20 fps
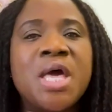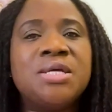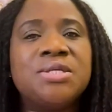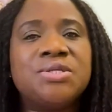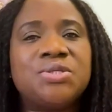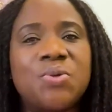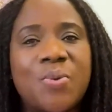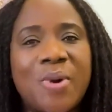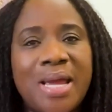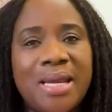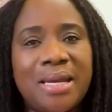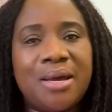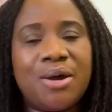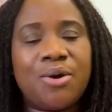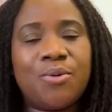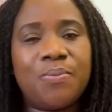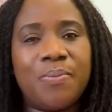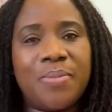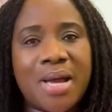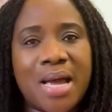So right
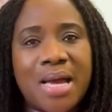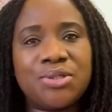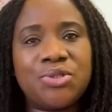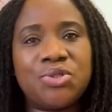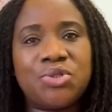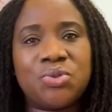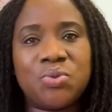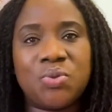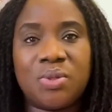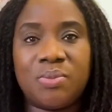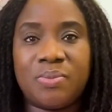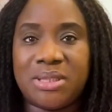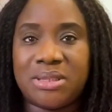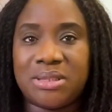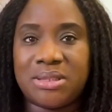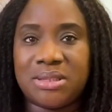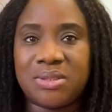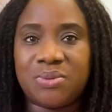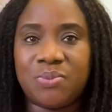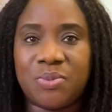now, back to the
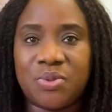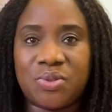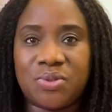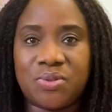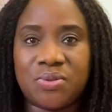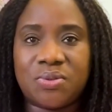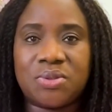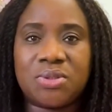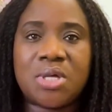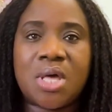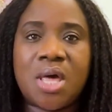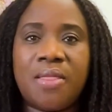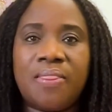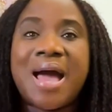business models.